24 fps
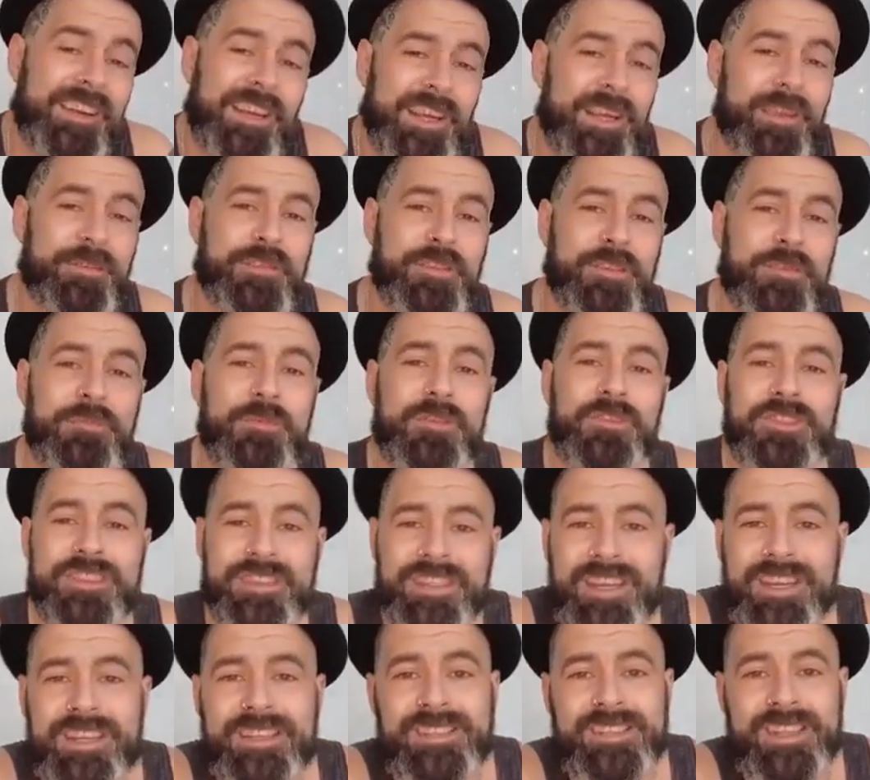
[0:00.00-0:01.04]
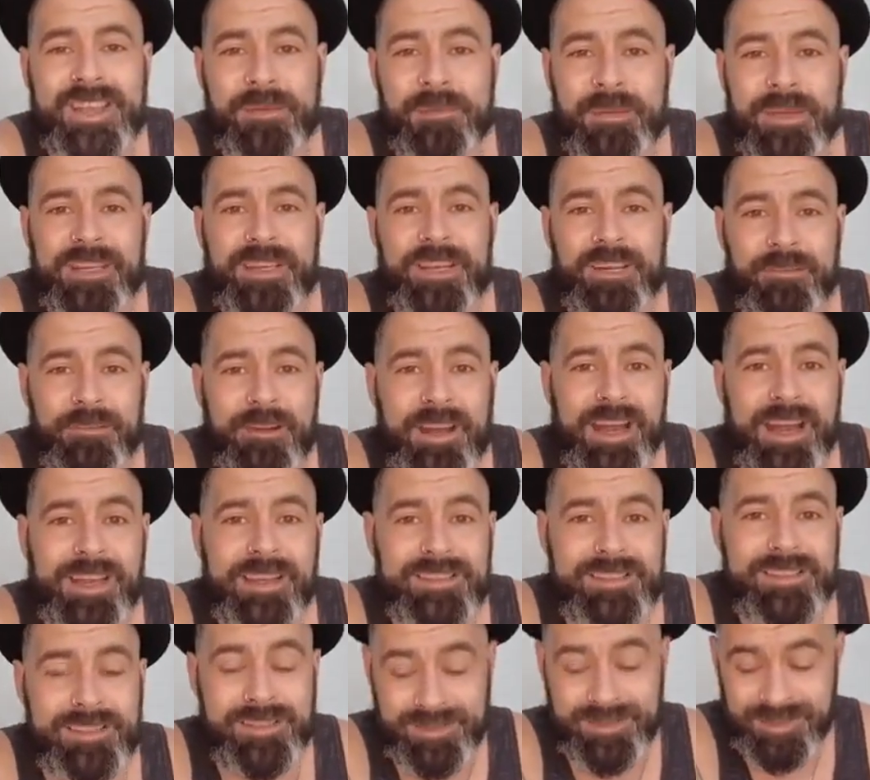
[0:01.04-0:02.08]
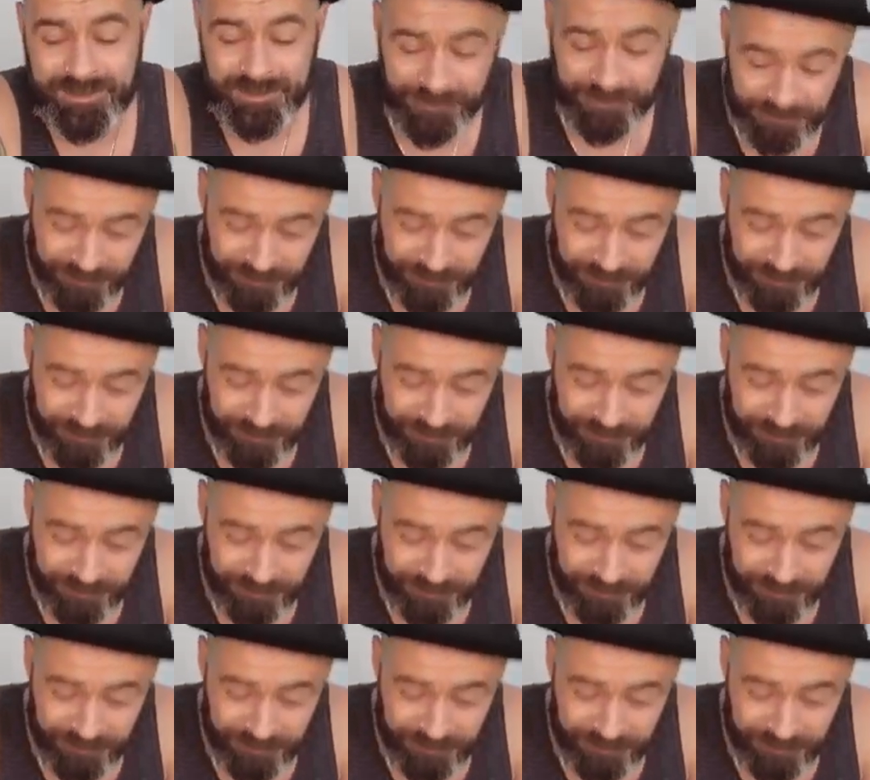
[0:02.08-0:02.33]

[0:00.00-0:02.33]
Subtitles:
If someone says they're being harassed,